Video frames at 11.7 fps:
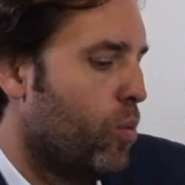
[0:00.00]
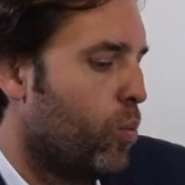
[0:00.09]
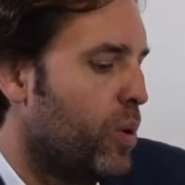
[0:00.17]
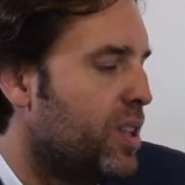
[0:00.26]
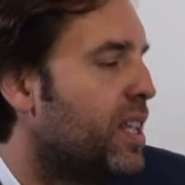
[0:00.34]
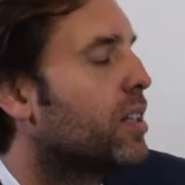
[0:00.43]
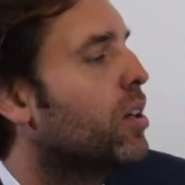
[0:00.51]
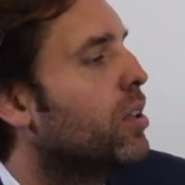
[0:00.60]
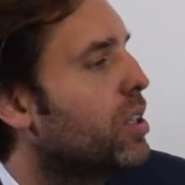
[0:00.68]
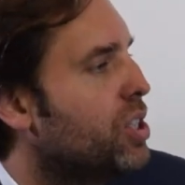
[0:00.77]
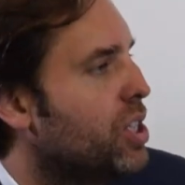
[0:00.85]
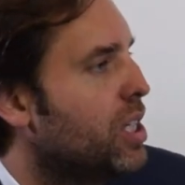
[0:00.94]
with
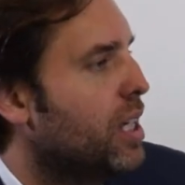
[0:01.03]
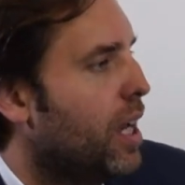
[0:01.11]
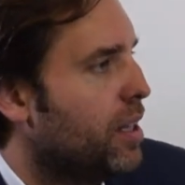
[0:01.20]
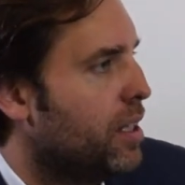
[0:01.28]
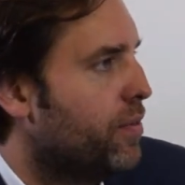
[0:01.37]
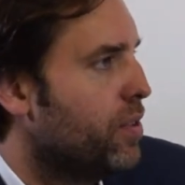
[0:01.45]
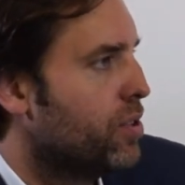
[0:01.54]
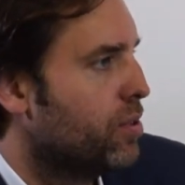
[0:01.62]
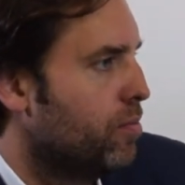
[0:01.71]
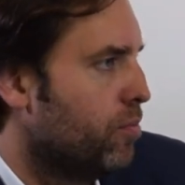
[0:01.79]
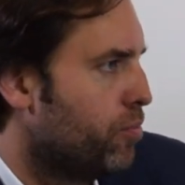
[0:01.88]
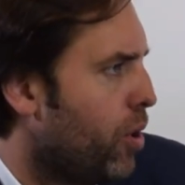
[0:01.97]
technology and the different
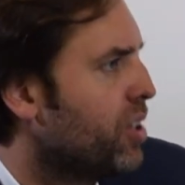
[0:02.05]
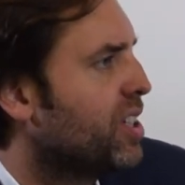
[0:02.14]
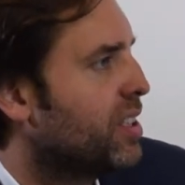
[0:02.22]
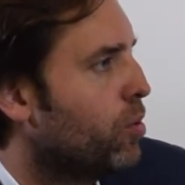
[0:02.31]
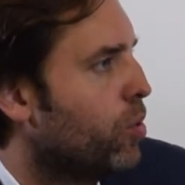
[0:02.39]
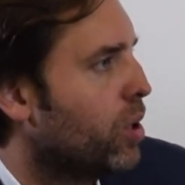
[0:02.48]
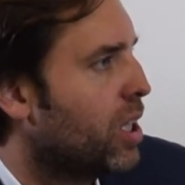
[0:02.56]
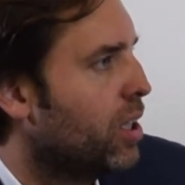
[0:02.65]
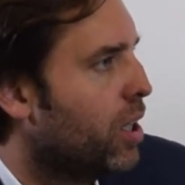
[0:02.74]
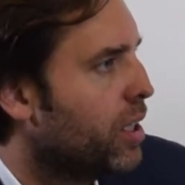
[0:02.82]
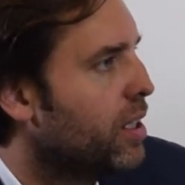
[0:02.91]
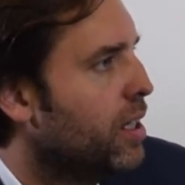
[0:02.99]
projects that we're working
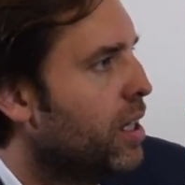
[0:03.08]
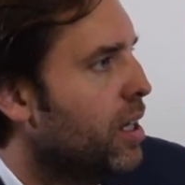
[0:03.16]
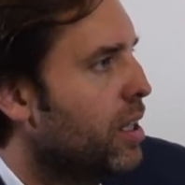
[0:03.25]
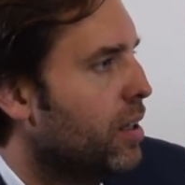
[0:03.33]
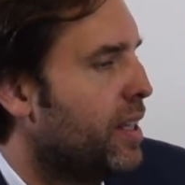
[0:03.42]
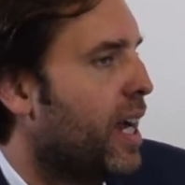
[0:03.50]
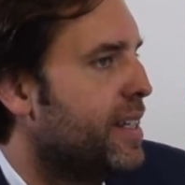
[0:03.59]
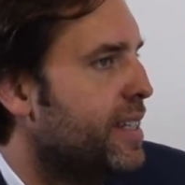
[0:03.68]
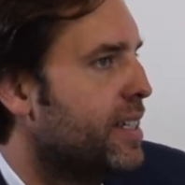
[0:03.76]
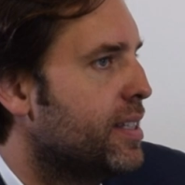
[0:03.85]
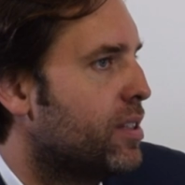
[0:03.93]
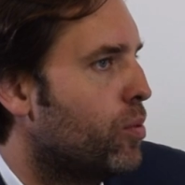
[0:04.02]
on, the
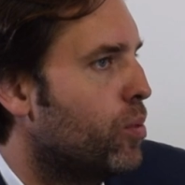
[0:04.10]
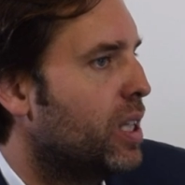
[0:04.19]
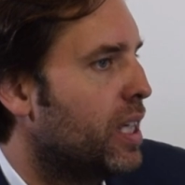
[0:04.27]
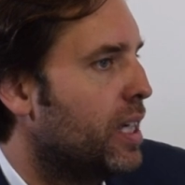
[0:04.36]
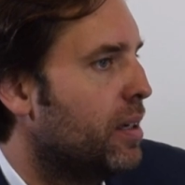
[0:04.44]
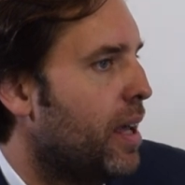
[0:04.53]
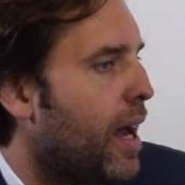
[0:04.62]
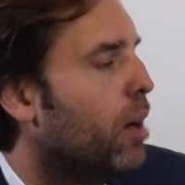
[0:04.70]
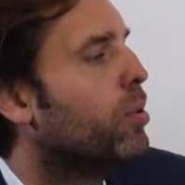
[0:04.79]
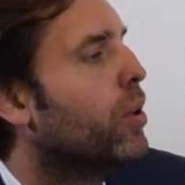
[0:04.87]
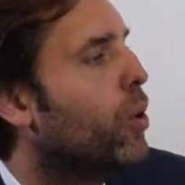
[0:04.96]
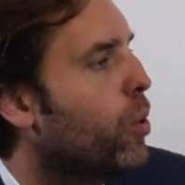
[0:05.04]
idea is to really
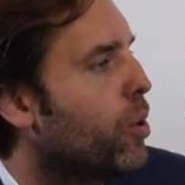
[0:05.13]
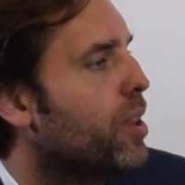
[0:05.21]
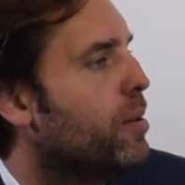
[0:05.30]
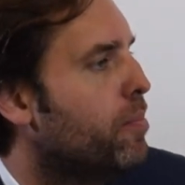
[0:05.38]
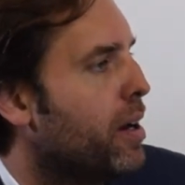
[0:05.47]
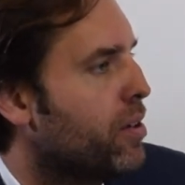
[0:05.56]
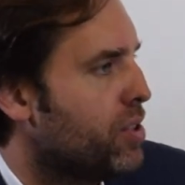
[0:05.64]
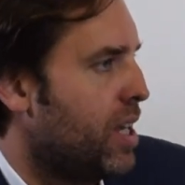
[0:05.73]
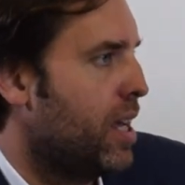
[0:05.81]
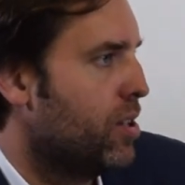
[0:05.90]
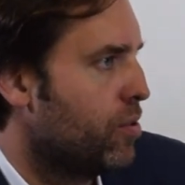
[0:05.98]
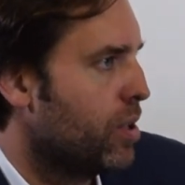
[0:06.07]
help lower the barrier
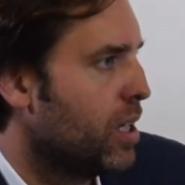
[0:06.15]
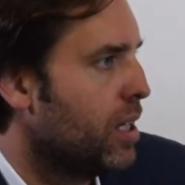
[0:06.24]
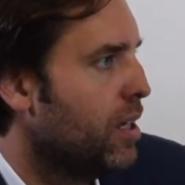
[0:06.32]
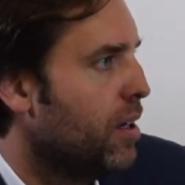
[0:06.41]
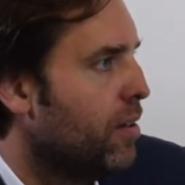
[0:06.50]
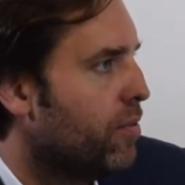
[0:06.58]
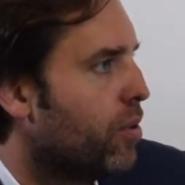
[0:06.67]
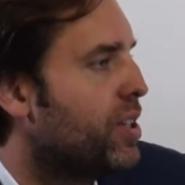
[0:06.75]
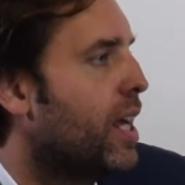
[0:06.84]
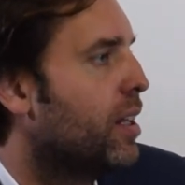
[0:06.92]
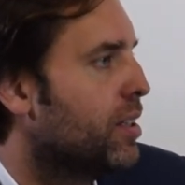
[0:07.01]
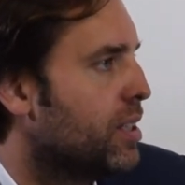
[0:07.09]
to entry
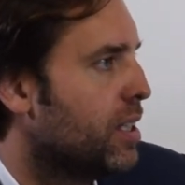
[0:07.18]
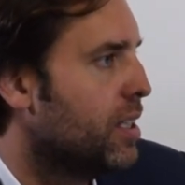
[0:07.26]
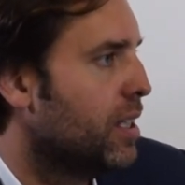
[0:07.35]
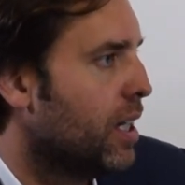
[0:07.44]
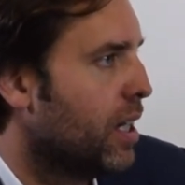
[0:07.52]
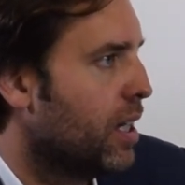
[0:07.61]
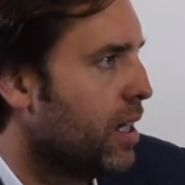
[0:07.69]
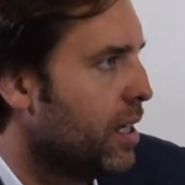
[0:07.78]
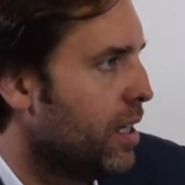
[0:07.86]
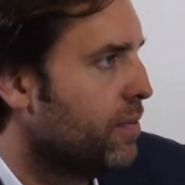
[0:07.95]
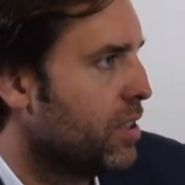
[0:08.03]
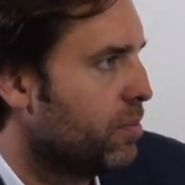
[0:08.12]
for talented
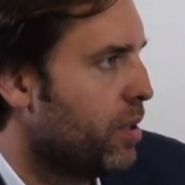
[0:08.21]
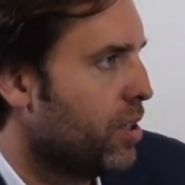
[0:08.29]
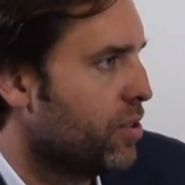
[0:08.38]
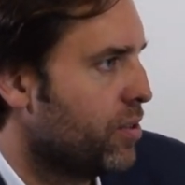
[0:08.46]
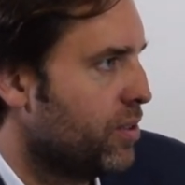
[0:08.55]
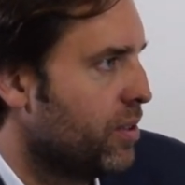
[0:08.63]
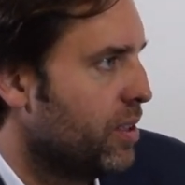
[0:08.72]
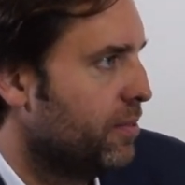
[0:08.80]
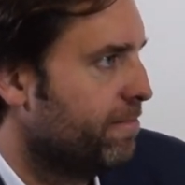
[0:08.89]
uh, investment managers. Yeah